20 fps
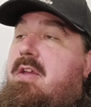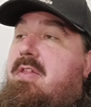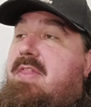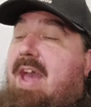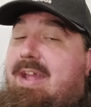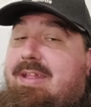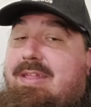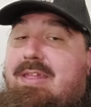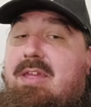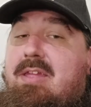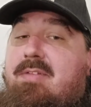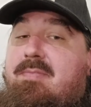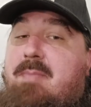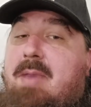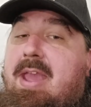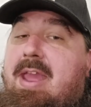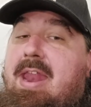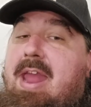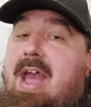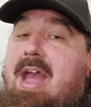That's his
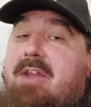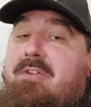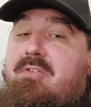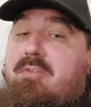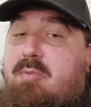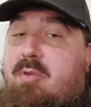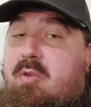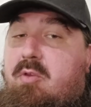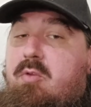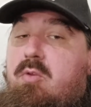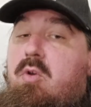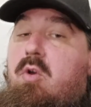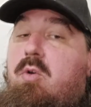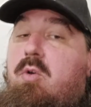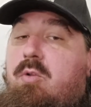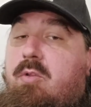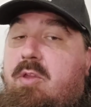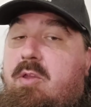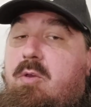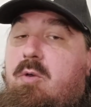main attribute.
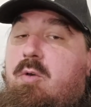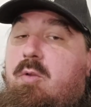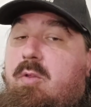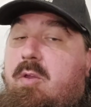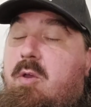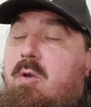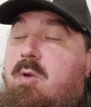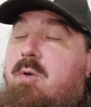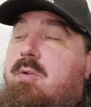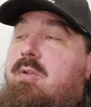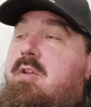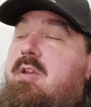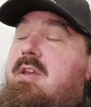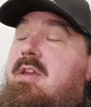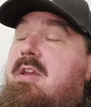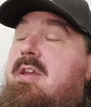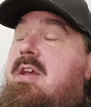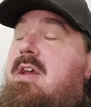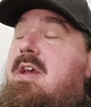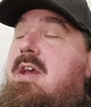Holy, holy, holy.
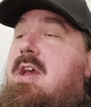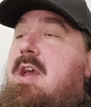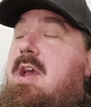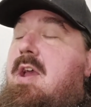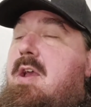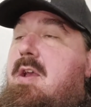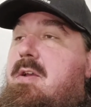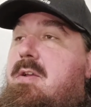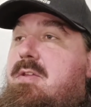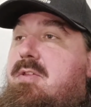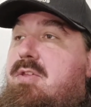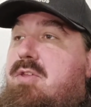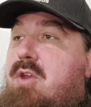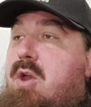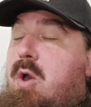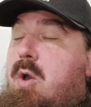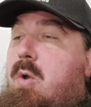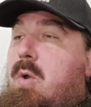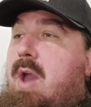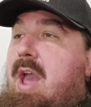
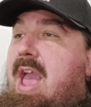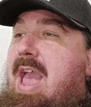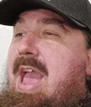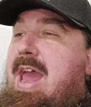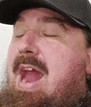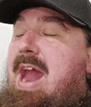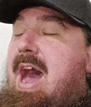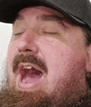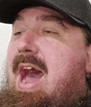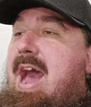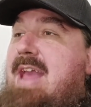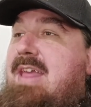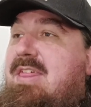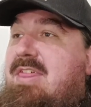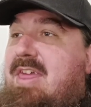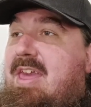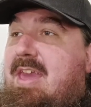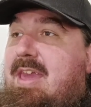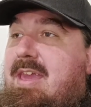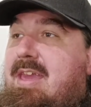So, and I
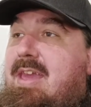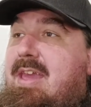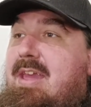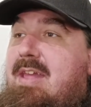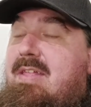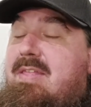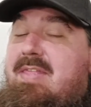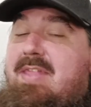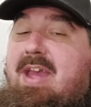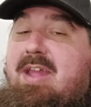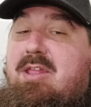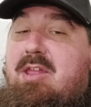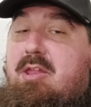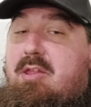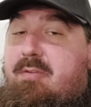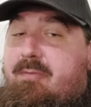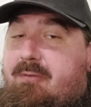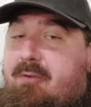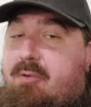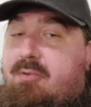think that's
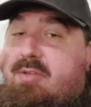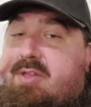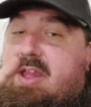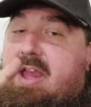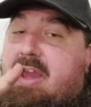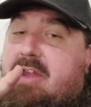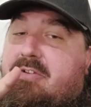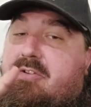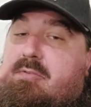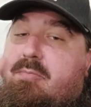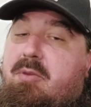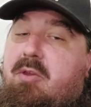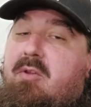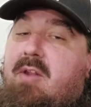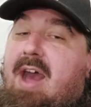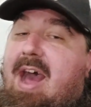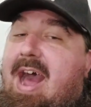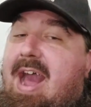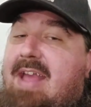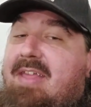his first attribute.
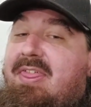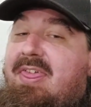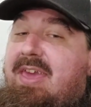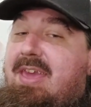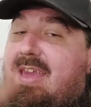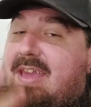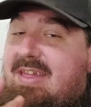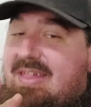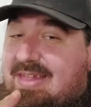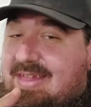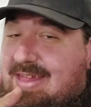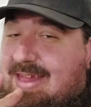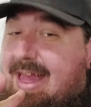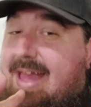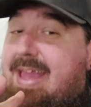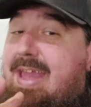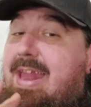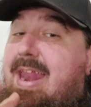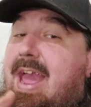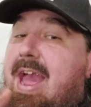I think his
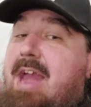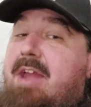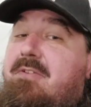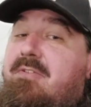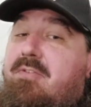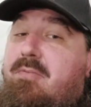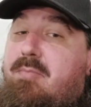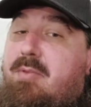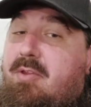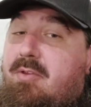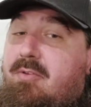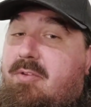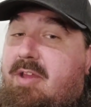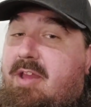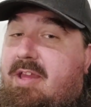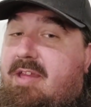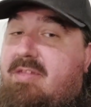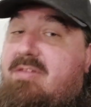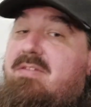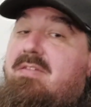second attribute
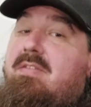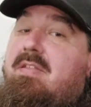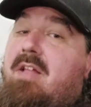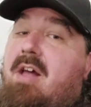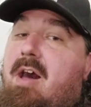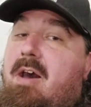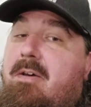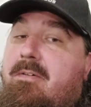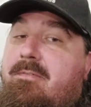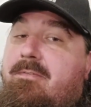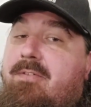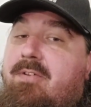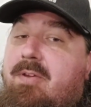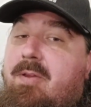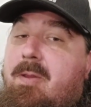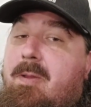is love.